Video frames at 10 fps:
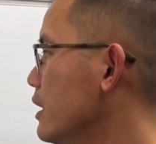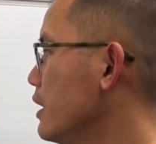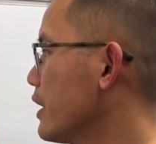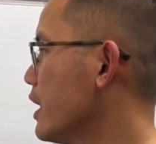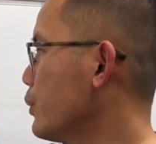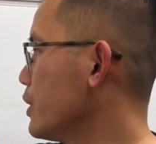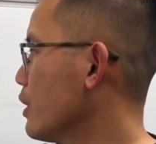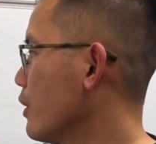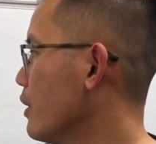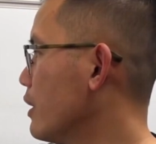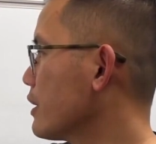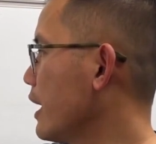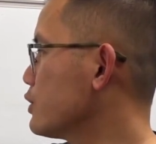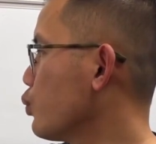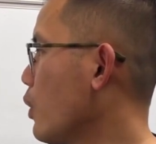Here we go,
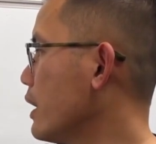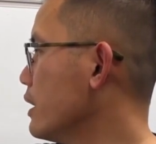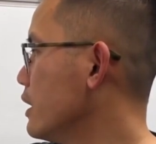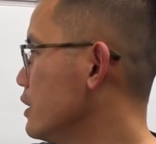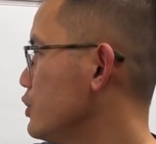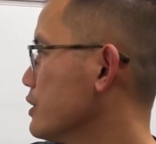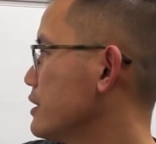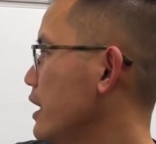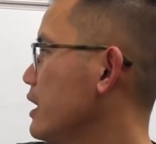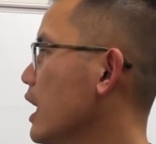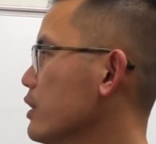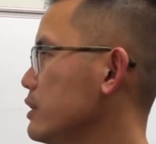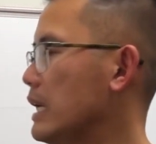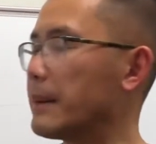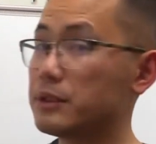case one, just take out
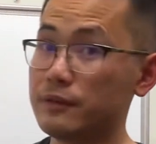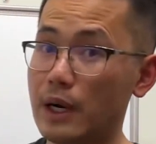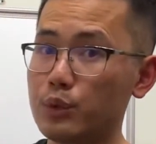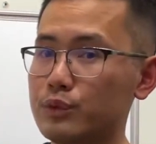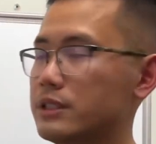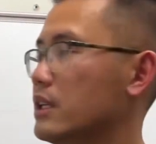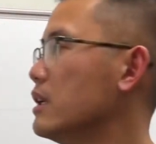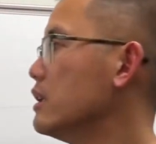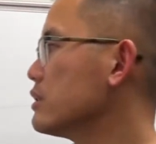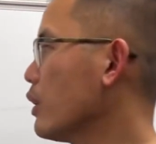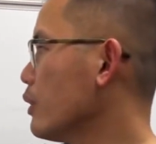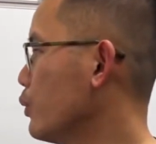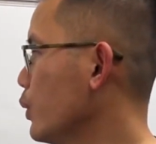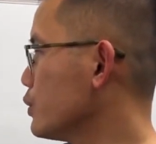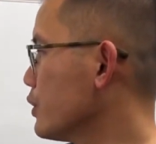the absolute values. So
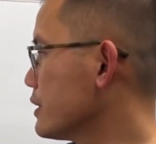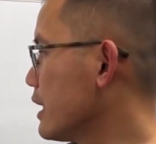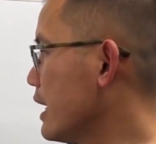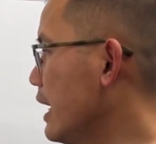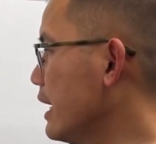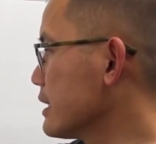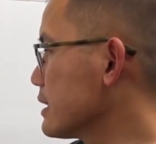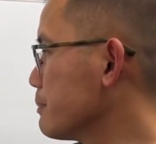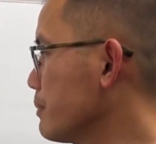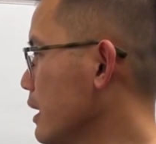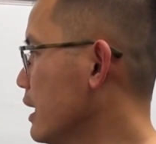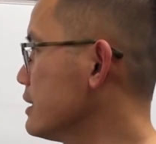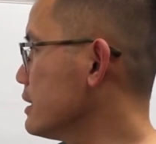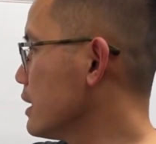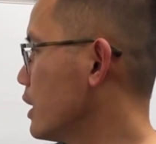we will just get x
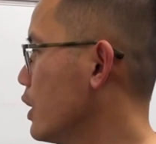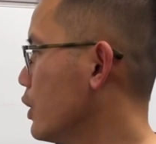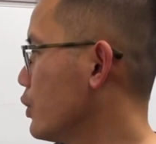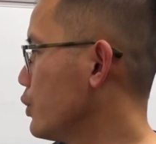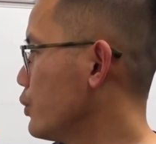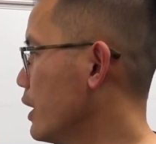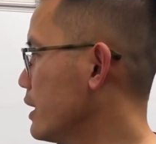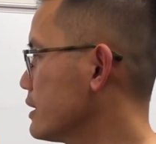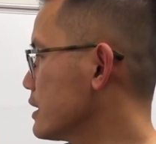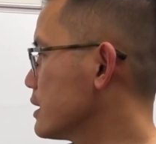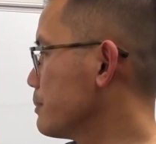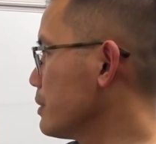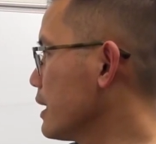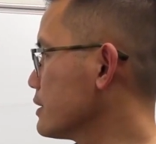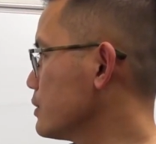plus 2x
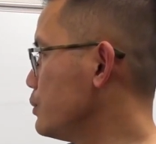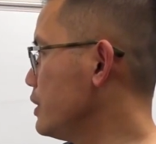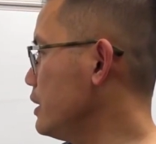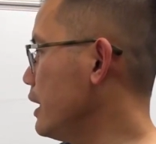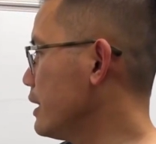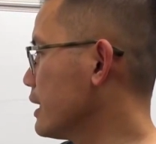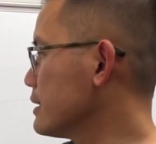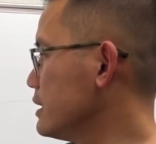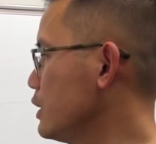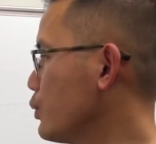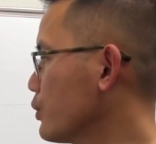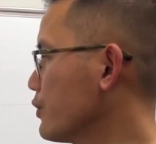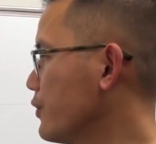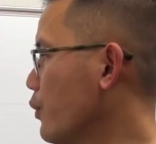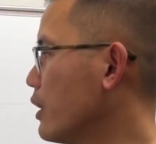plus 3 and that's equal to
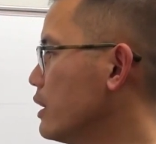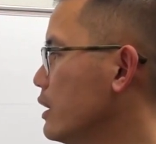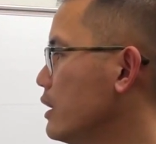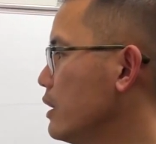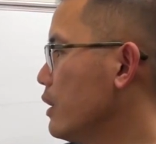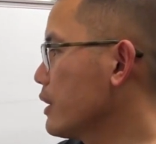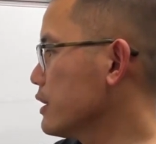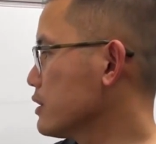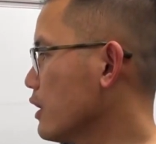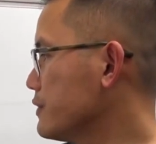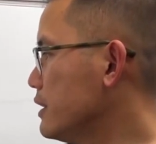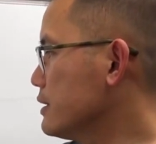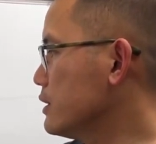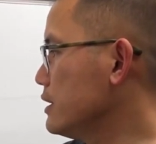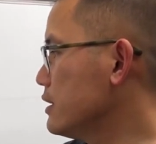4. Okay, solve
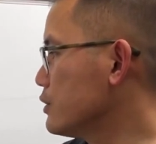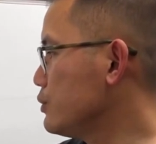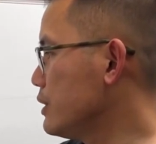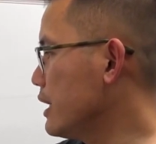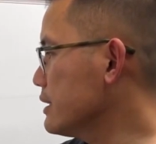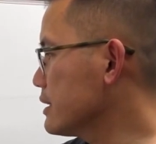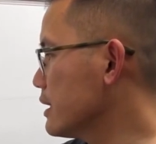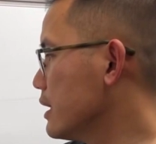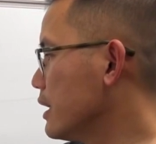this, this is 3x